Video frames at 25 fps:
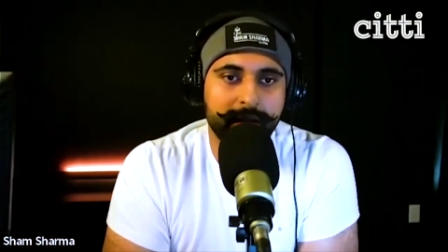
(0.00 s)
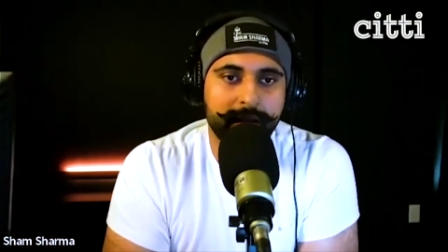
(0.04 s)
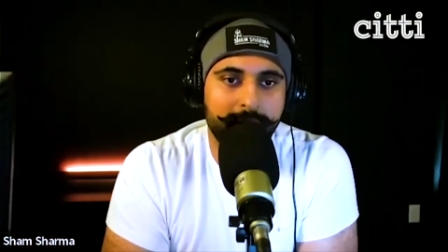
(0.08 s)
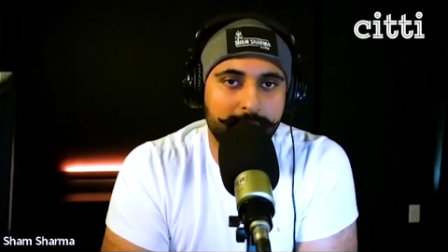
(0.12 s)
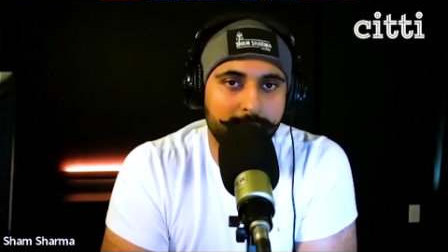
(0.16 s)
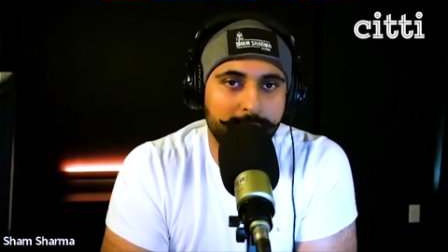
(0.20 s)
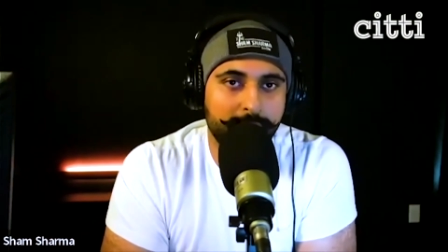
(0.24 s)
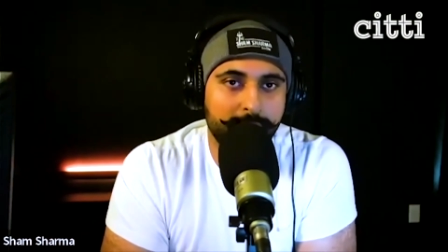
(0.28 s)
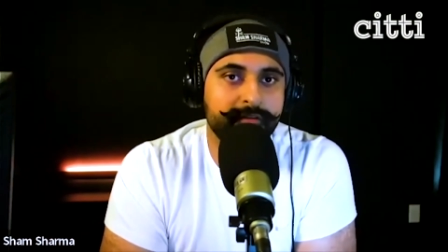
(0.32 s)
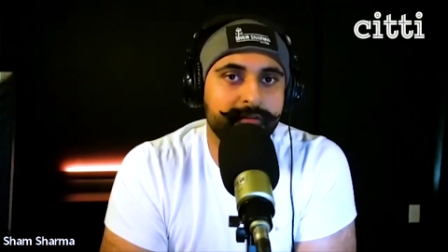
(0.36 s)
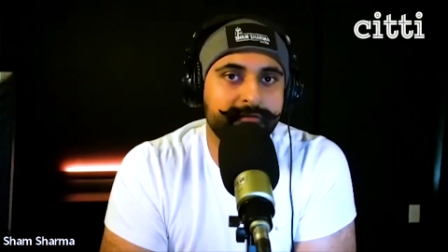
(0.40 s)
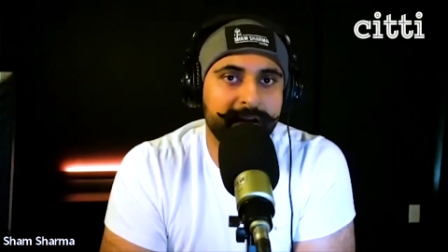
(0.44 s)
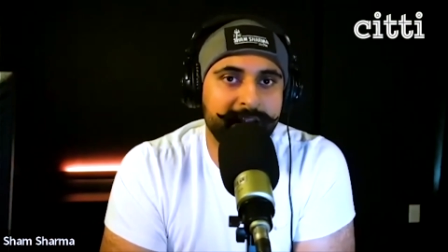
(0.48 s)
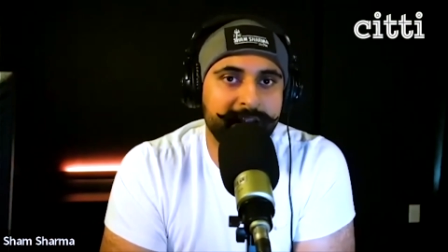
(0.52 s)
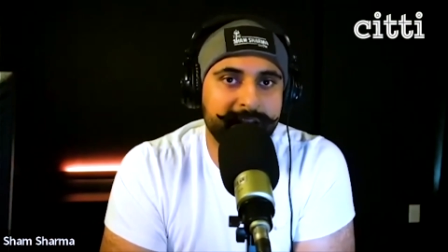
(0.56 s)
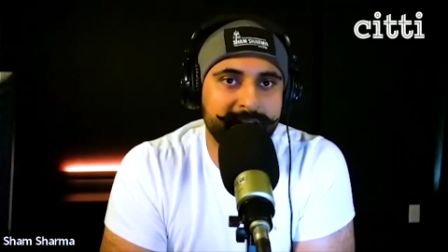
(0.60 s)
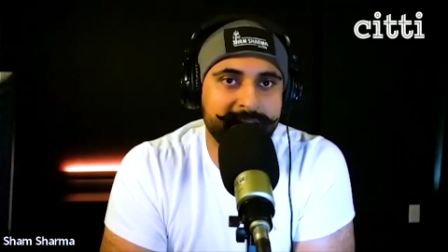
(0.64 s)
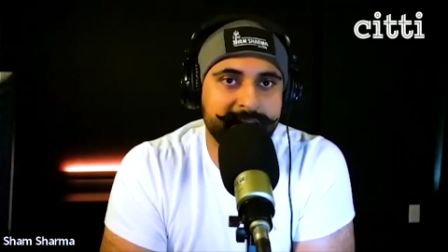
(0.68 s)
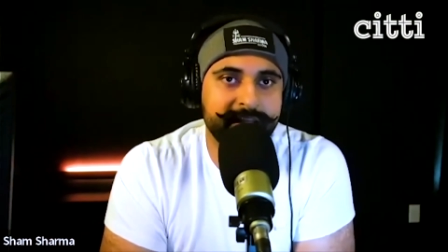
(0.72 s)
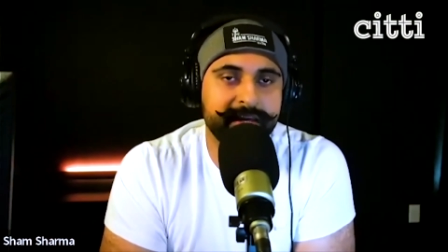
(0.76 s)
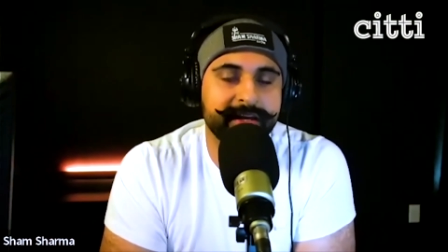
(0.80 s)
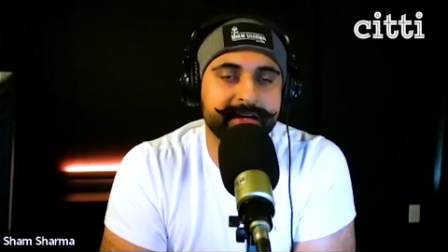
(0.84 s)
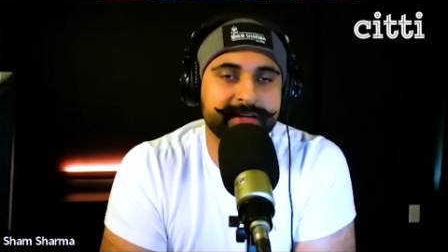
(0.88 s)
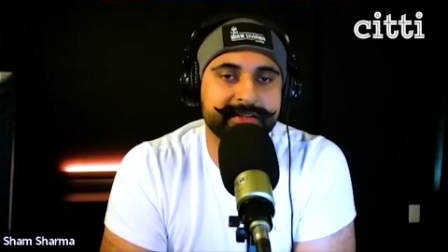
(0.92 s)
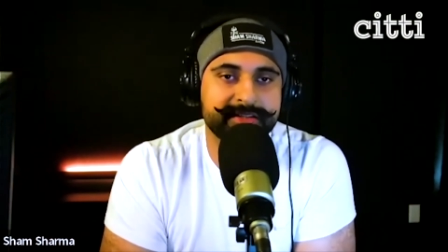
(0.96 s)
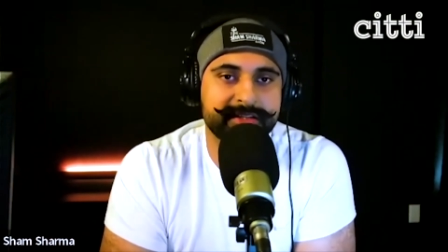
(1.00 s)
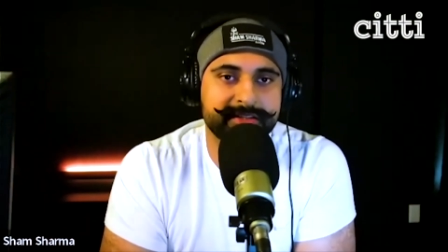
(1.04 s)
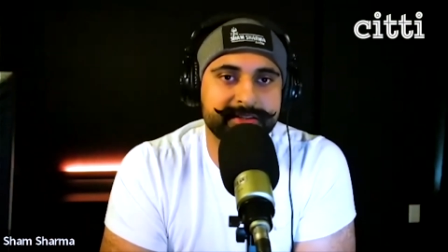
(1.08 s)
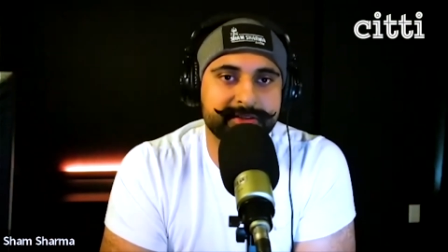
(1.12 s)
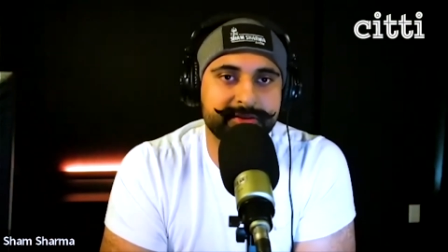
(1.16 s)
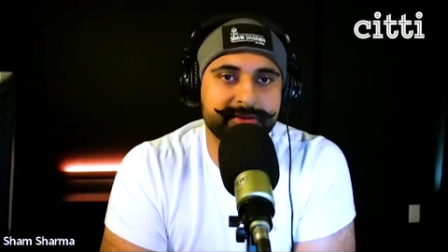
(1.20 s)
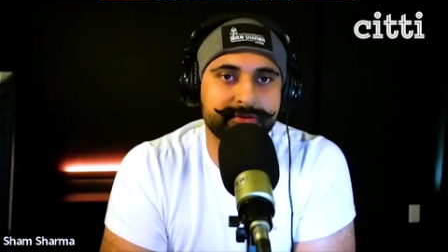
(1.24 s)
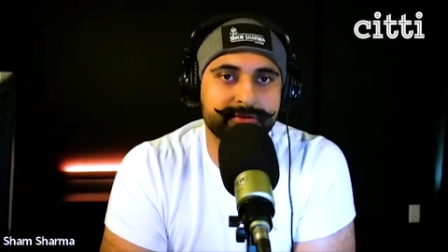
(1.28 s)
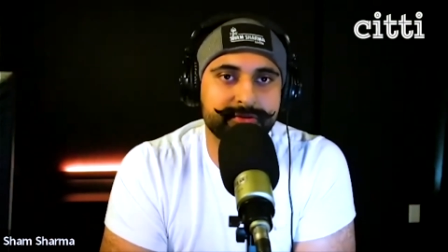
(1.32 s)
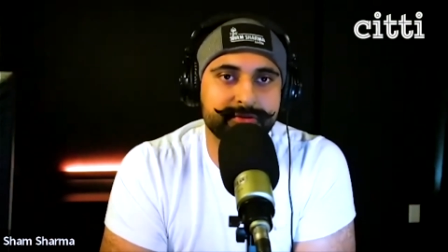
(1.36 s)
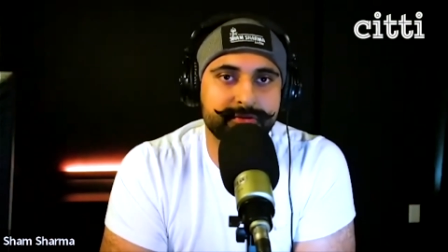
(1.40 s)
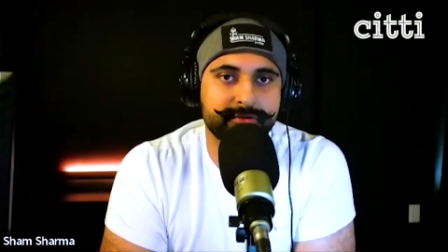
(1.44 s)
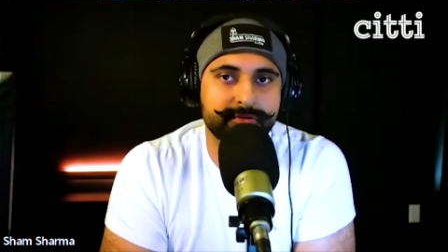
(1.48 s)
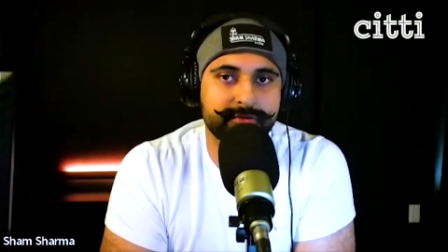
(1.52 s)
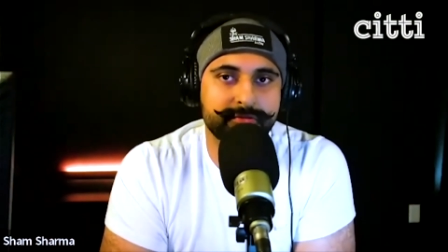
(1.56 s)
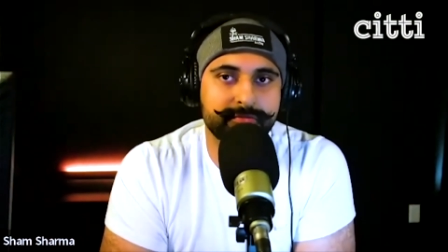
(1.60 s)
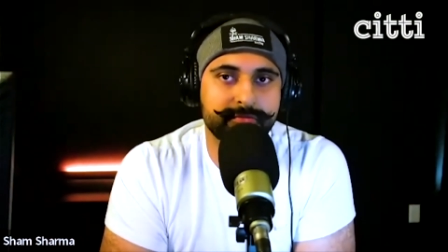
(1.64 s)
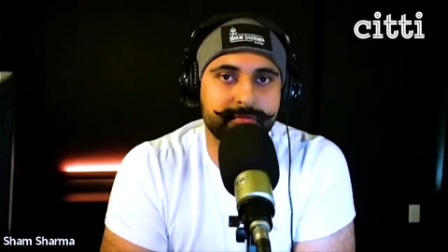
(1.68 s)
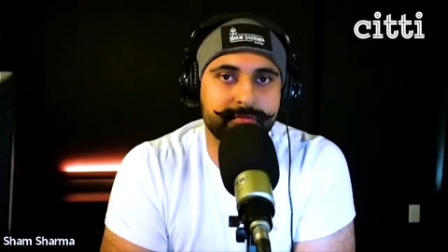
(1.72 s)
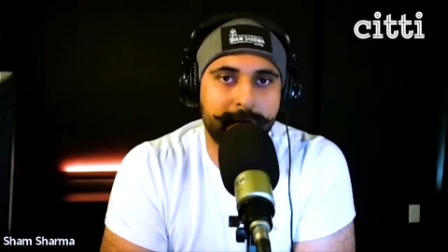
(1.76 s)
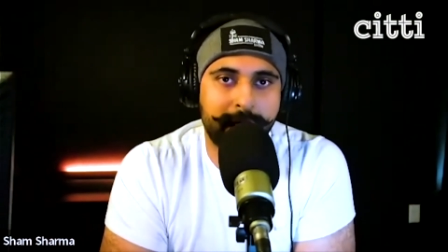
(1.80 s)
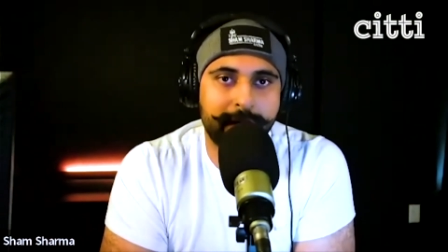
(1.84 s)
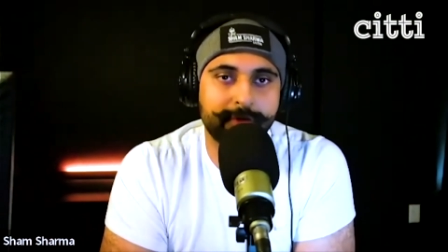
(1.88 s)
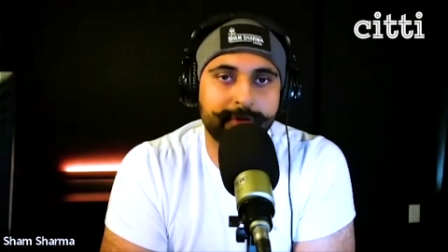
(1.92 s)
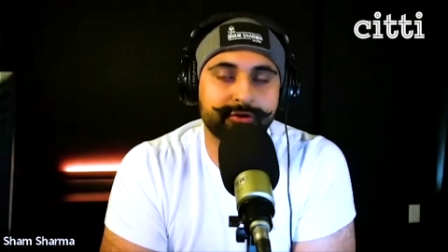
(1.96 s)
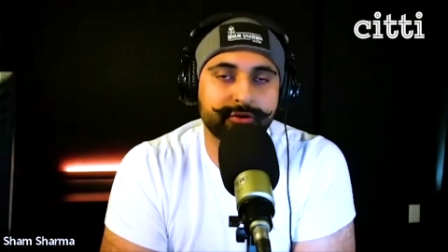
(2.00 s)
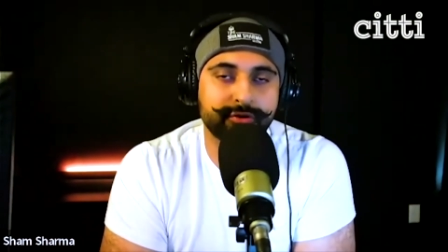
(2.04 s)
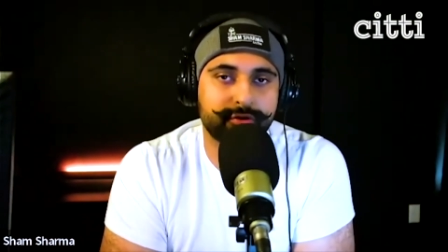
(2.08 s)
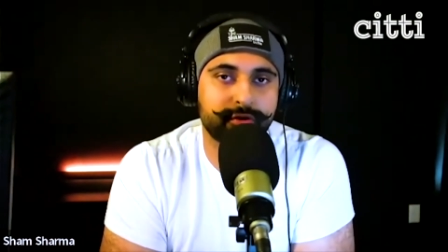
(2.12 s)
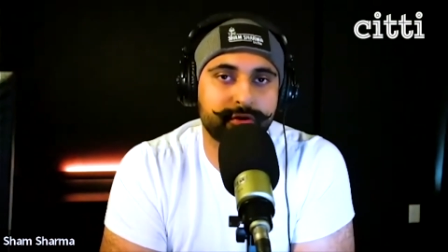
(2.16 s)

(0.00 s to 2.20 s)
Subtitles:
a lot of ideas as to how to